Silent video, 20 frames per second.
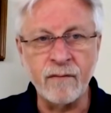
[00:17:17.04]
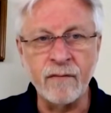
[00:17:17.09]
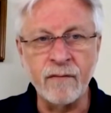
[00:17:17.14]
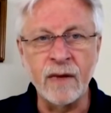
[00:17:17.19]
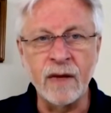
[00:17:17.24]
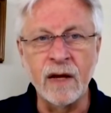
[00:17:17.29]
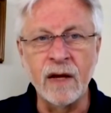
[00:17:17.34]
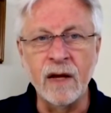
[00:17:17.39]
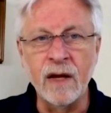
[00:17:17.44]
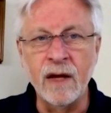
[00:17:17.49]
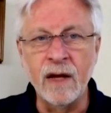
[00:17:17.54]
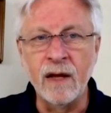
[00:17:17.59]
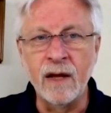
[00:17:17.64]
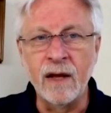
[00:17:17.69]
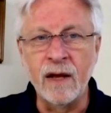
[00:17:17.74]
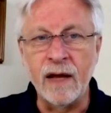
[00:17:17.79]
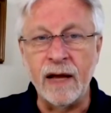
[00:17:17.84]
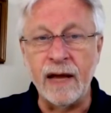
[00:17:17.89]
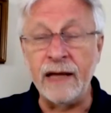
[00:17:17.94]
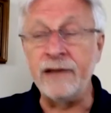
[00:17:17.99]
Awesome.
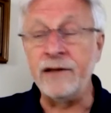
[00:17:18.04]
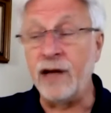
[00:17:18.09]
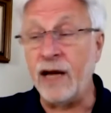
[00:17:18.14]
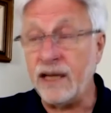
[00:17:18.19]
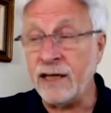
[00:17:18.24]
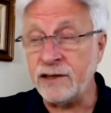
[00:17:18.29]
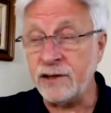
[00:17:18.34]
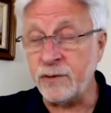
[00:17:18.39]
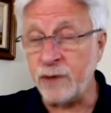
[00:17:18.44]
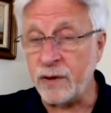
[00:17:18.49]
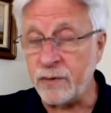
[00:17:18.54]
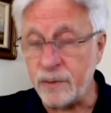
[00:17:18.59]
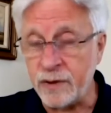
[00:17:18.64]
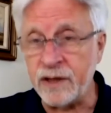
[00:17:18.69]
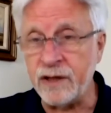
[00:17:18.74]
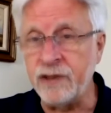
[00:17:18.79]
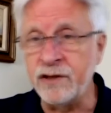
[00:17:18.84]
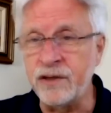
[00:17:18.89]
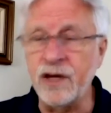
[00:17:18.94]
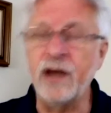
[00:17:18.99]
And the last one we
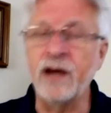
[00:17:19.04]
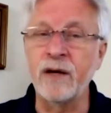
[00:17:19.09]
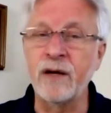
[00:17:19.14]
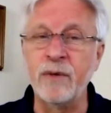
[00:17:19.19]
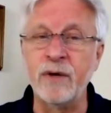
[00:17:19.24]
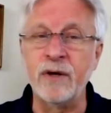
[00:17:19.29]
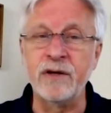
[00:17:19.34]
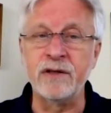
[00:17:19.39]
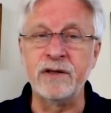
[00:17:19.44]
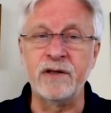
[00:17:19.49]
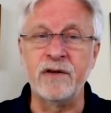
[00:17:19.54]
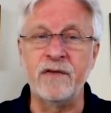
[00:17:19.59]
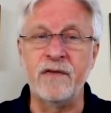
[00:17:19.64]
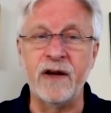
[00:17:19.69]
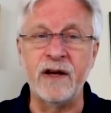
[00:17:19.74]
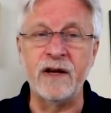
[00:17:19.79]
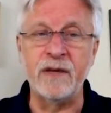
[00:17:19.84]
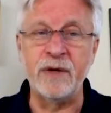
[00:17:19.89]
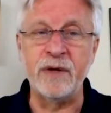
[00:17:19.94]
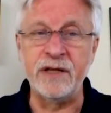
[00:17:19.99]
didn't talk about is the
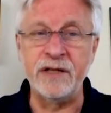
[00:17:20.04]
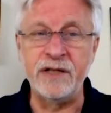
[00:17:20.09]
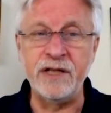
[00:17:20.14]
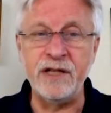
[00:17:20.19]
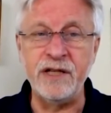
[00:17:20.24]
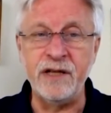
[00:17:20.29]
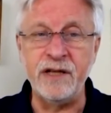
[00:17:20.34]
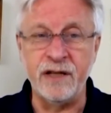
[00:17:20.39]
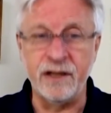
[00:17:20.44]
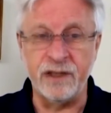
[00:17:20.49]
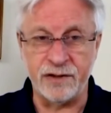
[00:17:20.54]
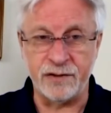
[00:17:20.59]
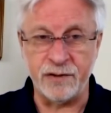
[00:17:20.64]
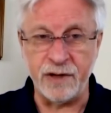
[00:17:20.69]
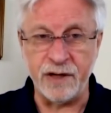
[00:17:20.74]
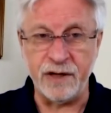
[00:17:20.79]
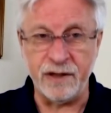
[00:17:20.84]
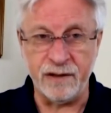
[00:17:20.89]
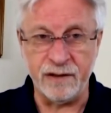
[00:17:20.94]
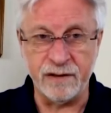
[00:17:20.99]
vitamin
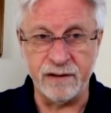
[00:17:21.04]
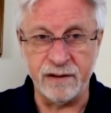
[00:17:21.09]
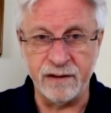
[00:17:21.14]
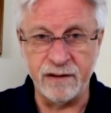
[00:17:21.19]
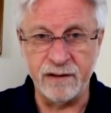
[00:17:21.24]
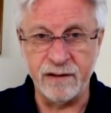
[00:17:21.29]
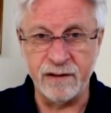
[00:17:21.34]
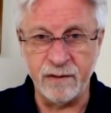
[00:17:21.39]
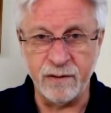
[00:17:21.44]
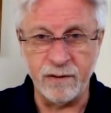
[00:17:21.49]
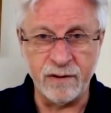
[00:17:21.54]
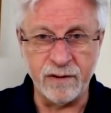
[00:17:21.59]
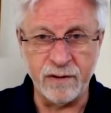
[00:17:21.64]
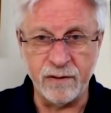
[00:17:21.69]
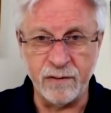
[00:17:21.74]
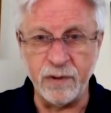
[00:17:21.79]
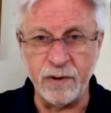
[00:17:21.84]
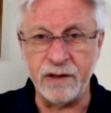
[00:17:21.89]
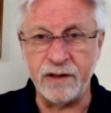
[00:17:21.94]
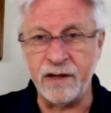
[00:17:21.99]
D3
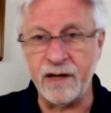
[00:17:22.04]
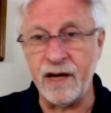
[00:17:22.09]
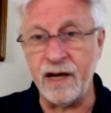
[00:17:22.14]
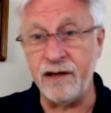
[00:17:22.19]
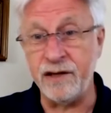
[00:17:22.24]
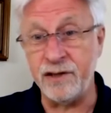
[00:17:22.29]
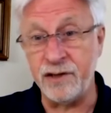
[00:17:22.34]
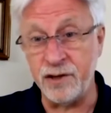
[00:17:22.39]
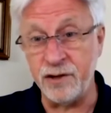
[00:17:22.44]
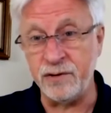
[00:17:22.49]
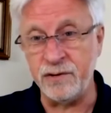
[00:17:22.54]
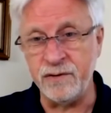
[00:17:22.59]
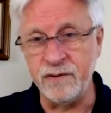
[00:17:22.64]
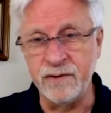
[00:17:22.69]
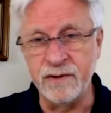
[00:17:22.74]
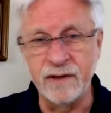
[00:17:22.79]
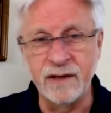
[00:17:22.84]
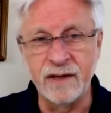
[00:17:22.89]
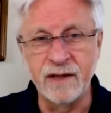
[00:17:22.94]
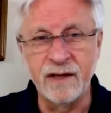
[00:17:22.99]
with K2.
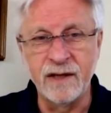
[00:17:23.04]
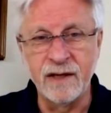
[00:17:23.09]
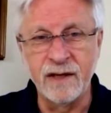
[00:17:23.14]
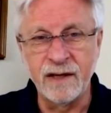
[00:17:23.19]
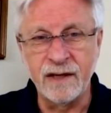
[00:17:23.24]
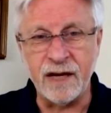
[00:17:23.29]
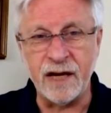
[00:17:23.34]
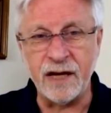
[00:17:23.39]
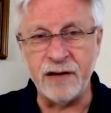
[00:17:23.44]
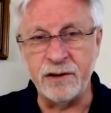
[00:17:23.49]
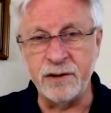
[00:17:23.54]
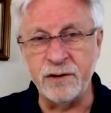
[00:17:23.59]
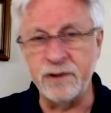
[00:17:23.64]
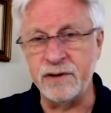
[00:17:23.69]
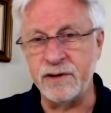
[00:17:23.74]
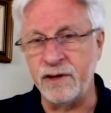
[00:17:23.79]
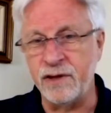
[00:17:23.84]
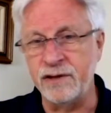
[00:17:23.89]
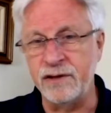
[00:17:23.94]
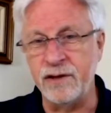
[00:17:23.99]
K2
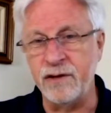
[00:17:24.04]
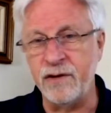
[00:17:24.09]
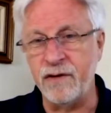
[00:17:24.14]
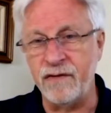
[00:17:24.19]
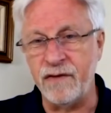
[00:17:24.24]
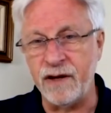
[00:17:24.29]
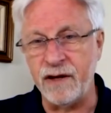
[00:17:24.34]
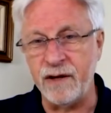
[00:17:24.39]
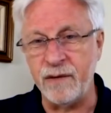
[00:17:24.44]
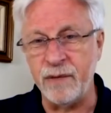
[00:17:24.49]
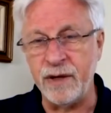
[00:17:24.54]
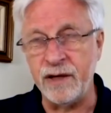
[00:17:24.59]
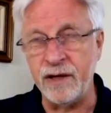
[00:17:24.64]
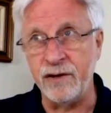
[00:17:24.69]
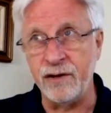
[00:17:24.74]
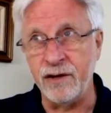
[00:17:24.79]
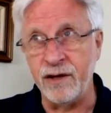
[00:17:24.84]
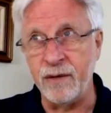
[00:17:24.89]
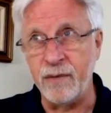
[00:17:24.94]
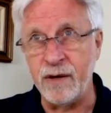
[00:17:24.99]
is also a vitamin,
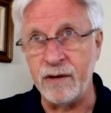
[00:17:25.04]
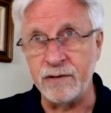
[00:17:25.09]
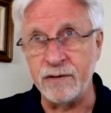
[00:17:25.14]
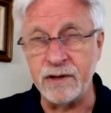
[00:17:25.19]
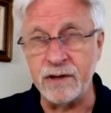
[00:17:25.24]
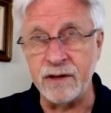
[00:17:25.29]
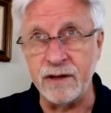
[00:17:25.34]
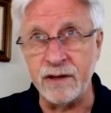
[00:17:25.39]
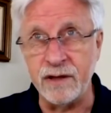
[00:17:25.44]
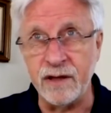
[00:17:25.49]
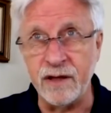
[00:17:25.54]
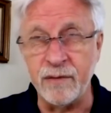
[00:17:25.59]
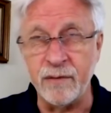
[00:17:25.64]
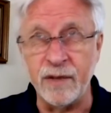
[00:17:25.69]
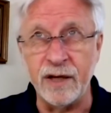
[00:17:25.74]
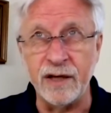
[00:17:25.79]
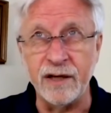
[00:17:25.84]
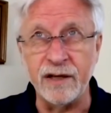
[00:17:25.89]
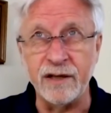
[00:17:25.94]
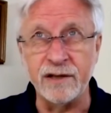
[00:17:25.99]
not a mountain in the
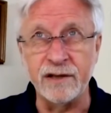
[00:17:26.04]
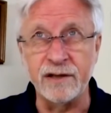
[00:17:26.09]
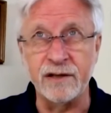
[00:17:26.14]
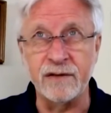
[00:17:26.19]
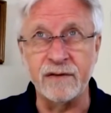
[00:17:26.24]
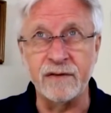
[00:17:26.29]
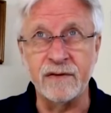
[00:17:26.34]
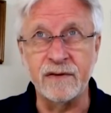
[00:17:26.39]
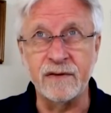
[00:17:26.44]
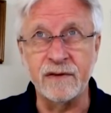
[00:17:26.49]
Himalayas.